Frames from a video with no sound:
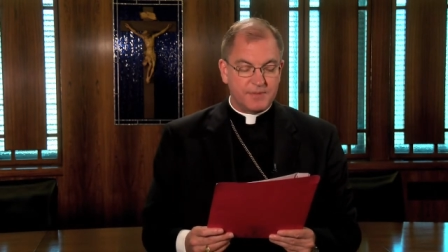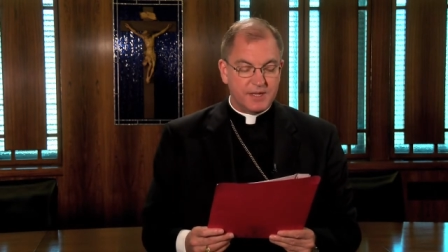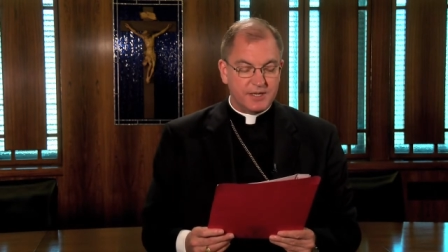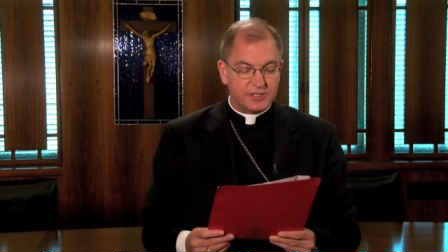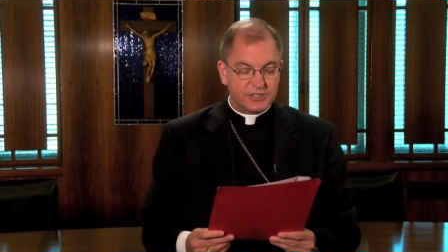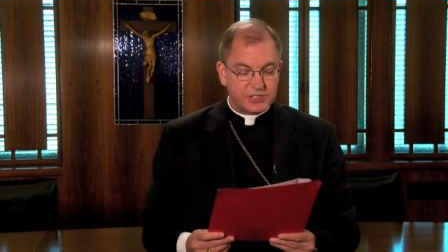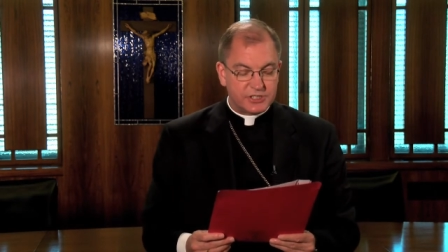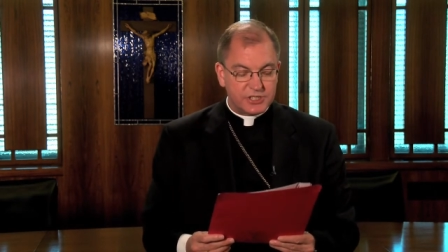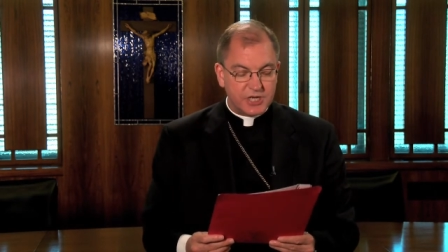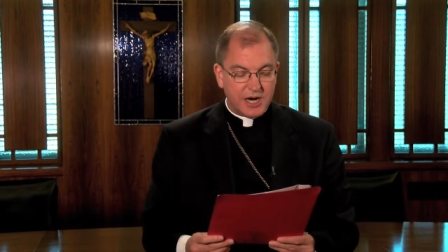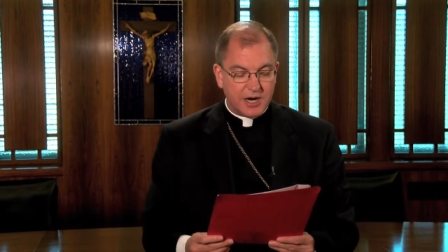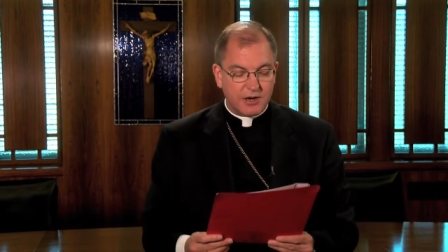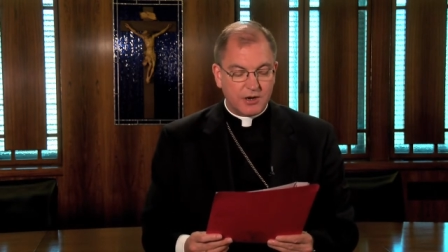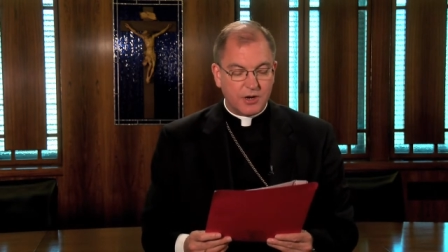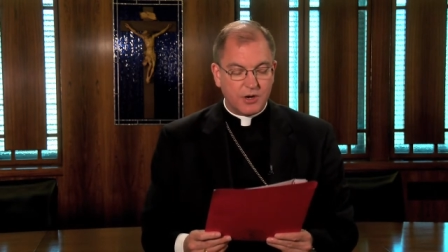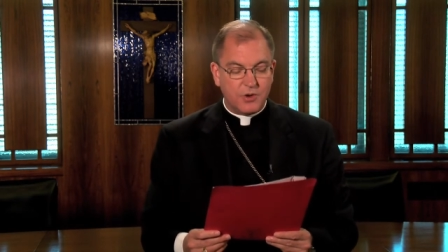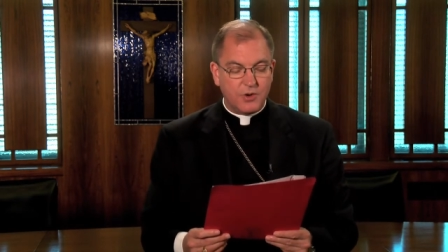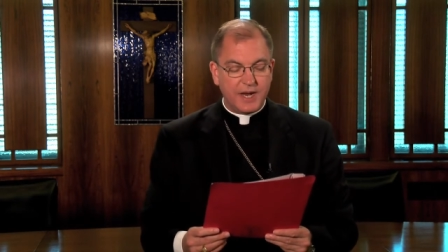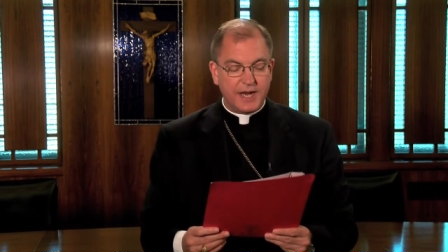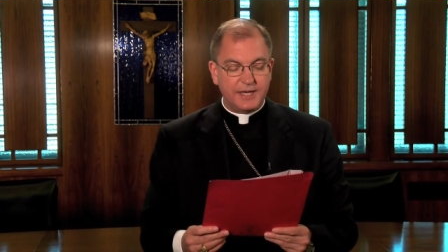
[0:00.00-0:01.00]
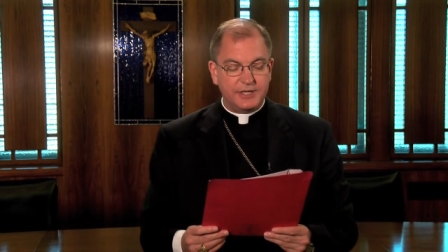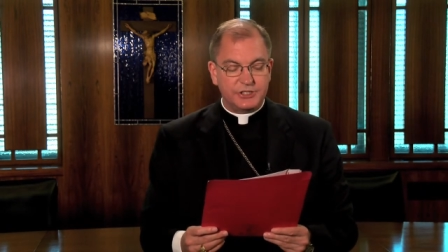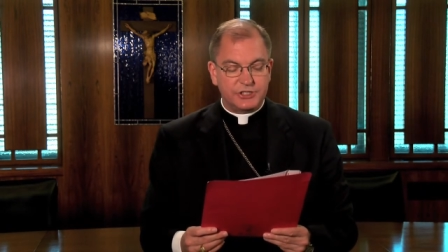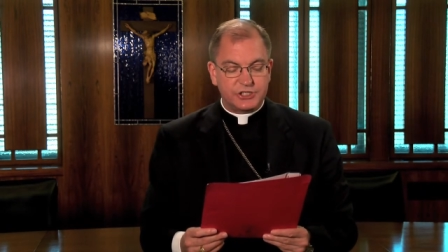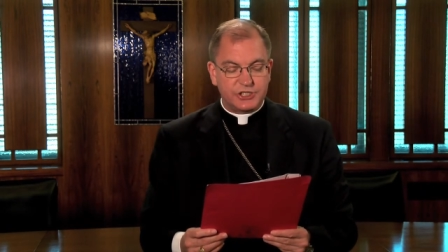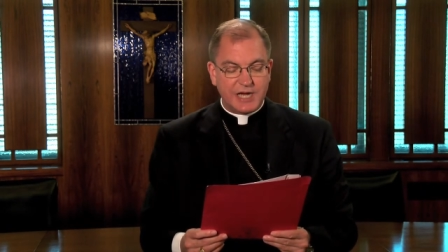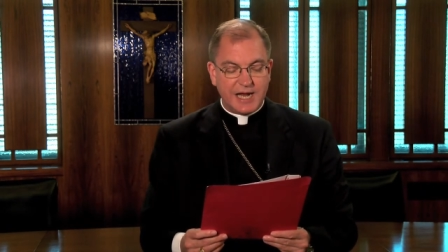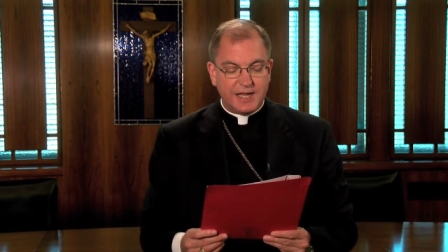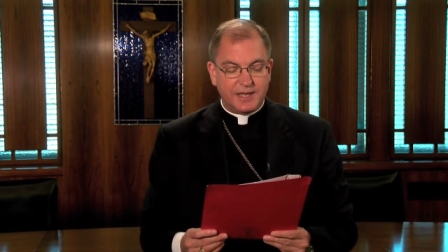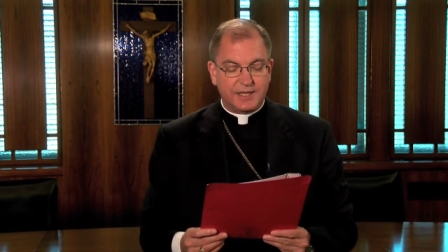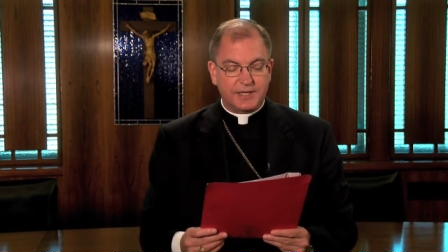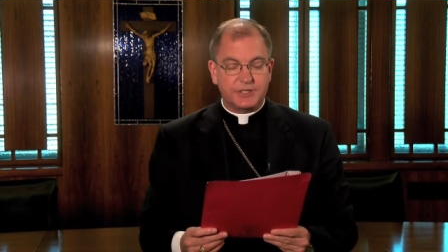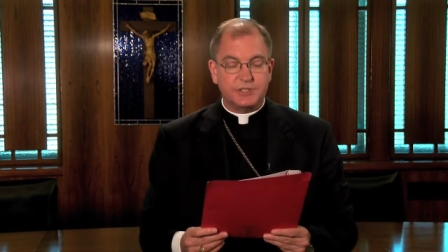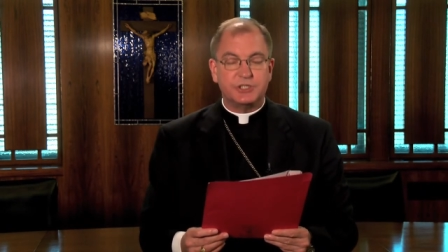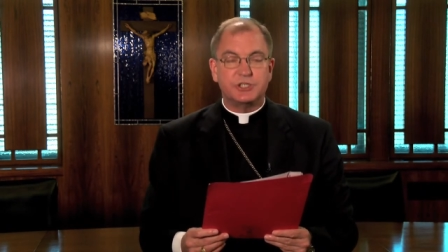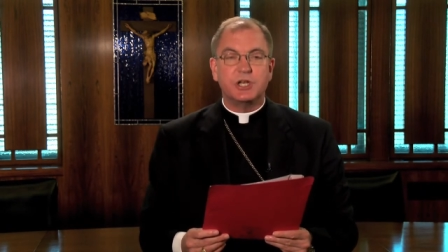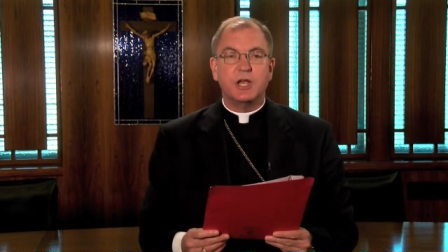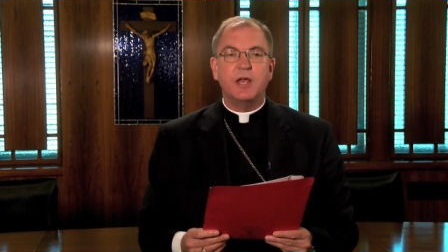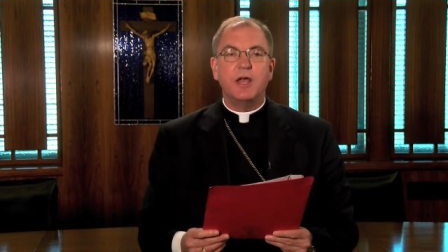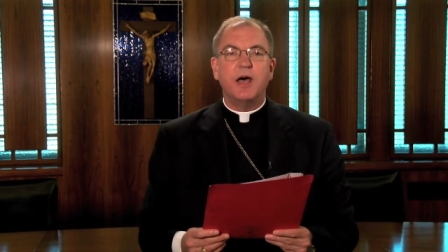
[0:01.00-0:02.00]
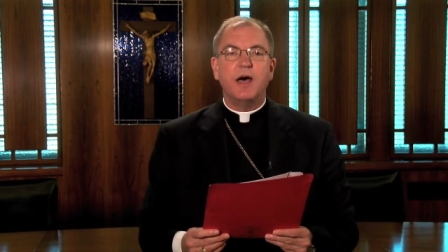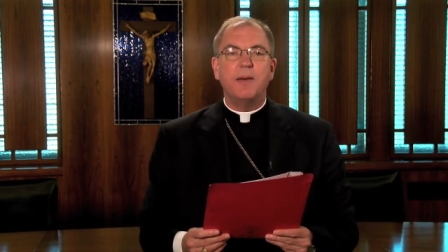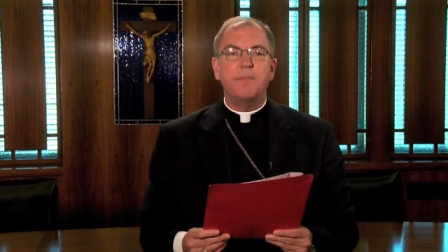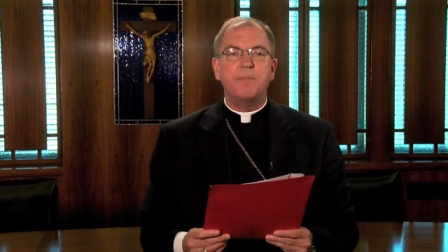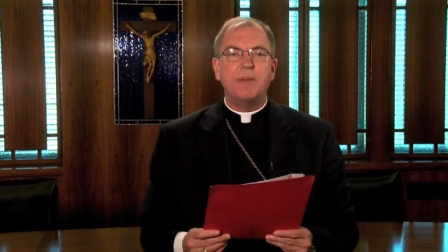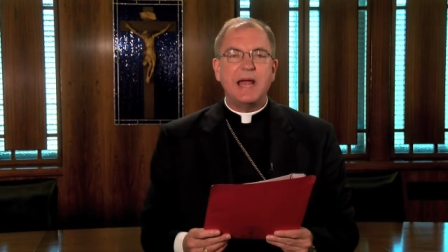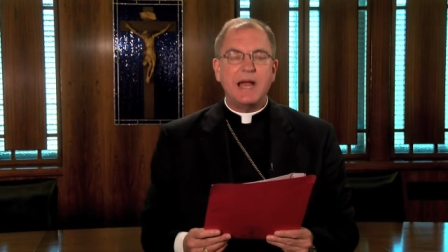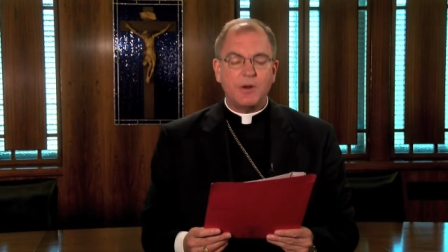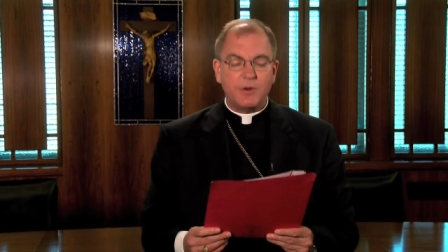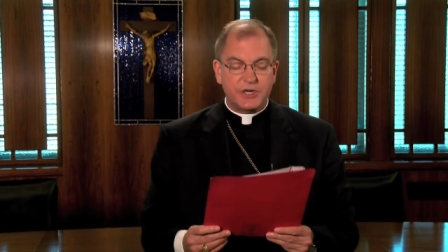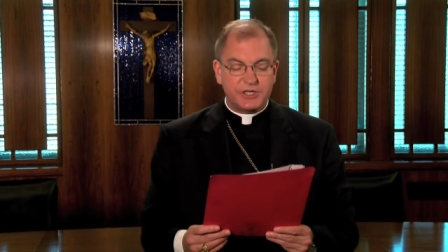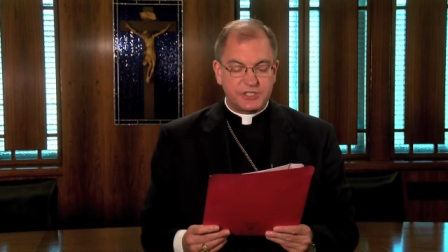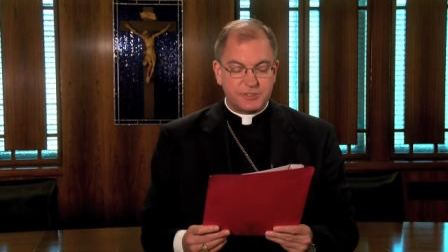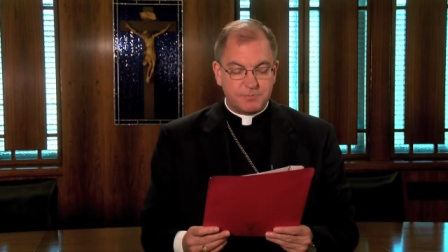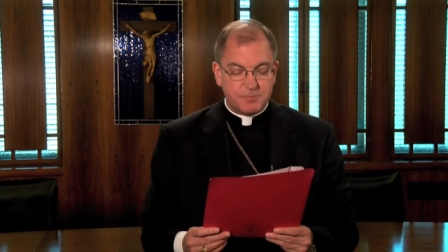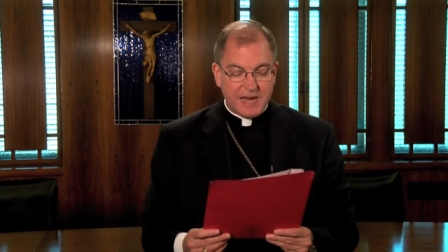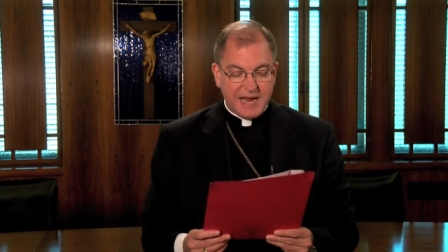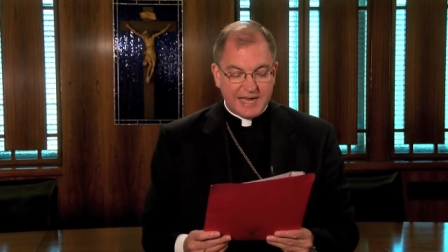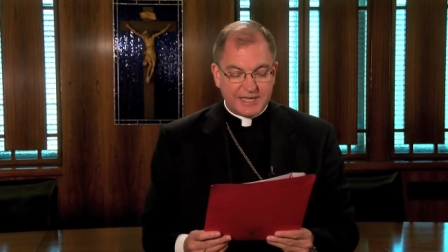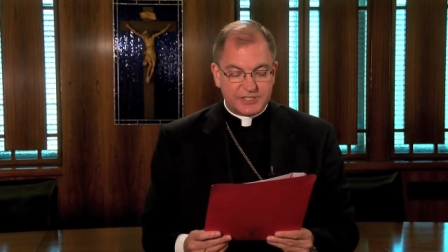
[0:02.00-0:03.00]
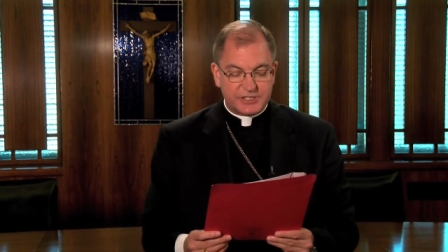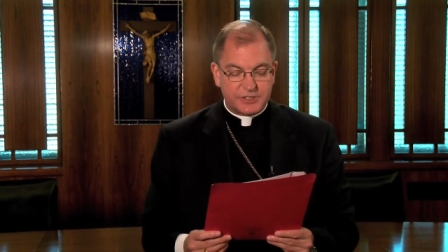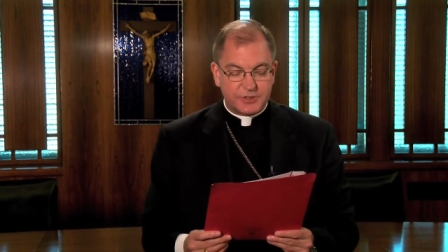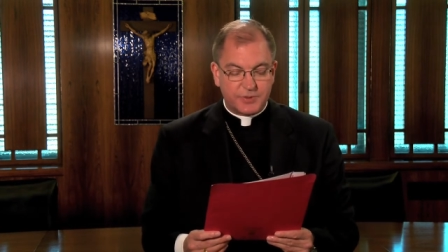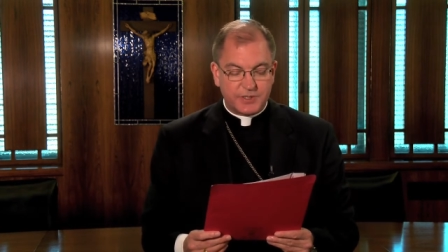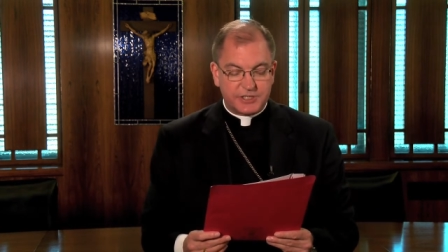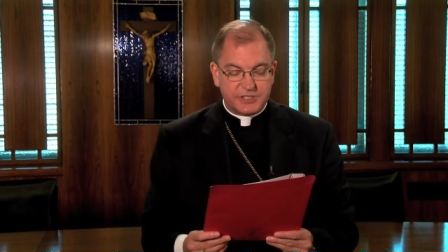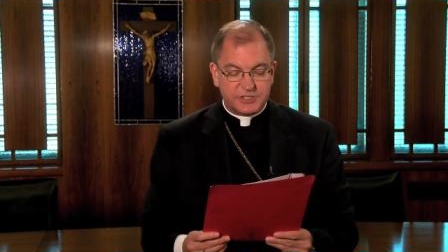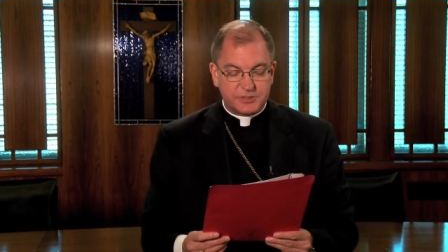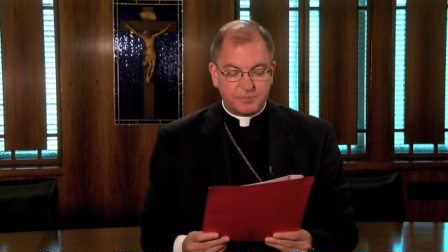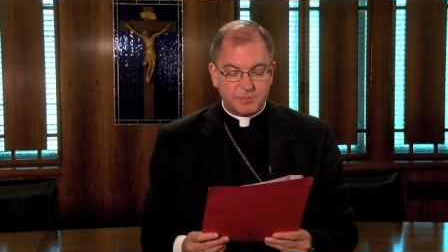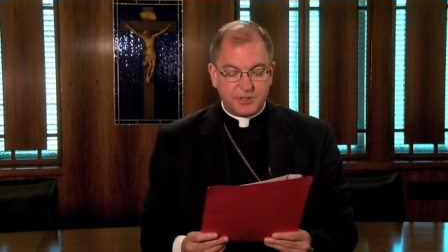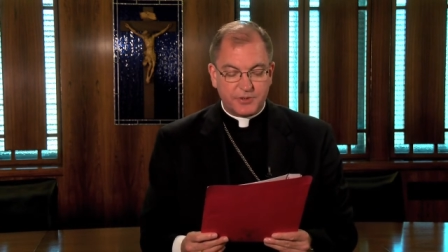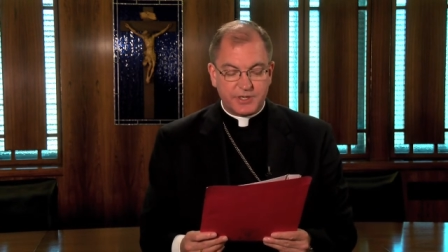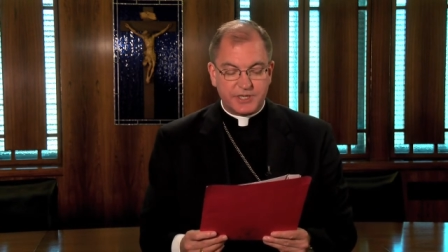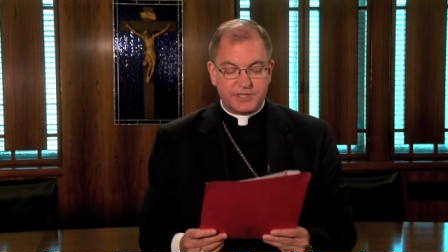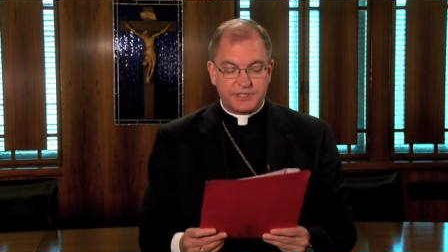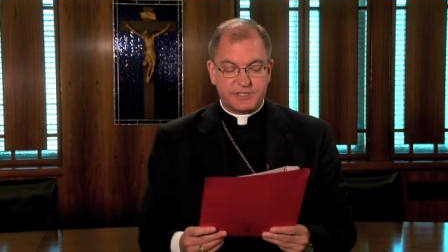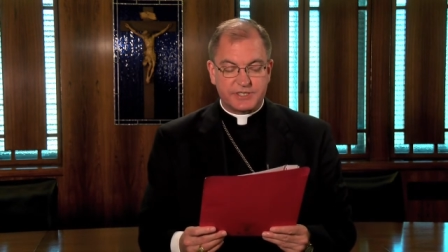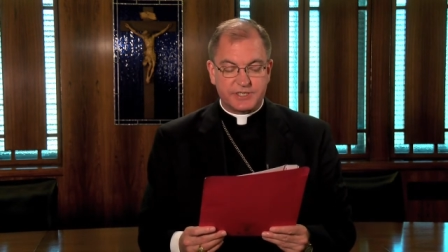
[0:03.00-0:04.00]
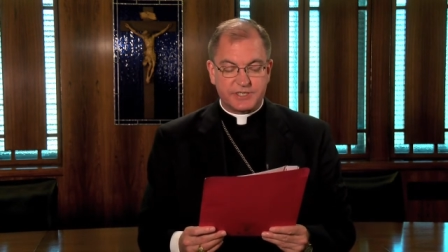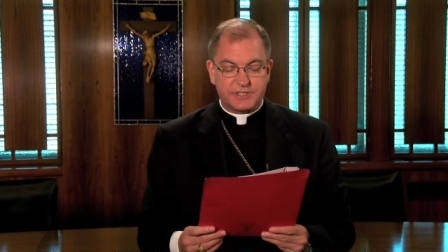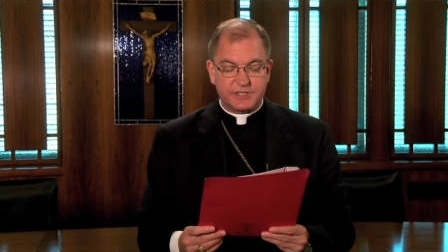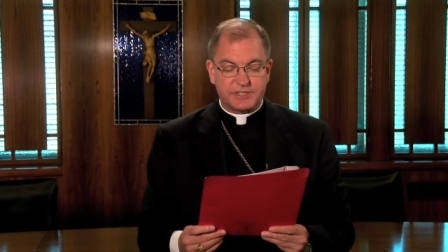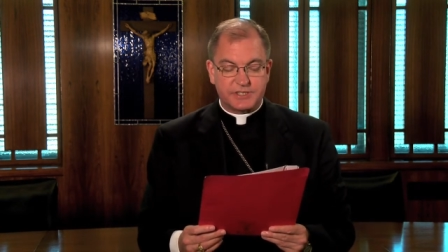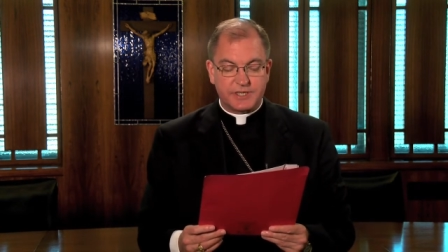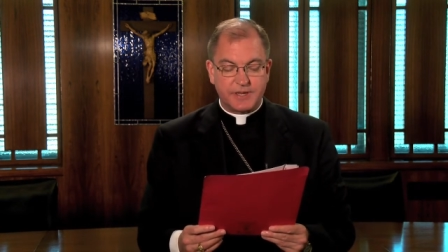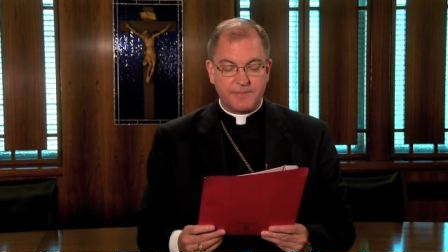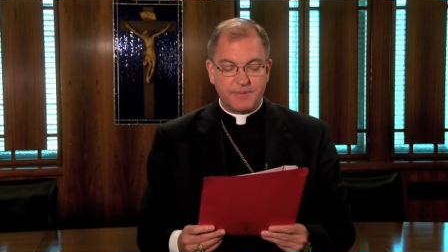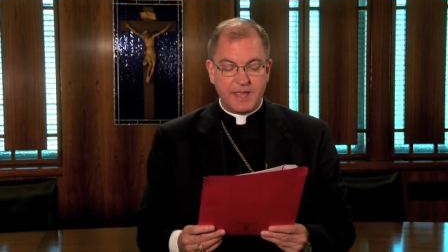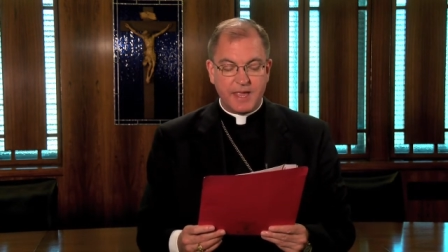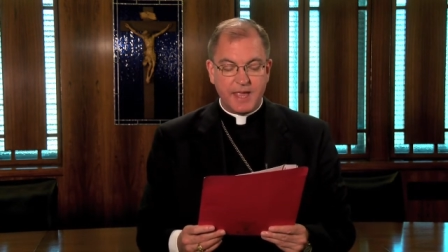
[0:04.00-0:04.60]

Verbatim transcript: sorrow, and challenge a parish pastor experiences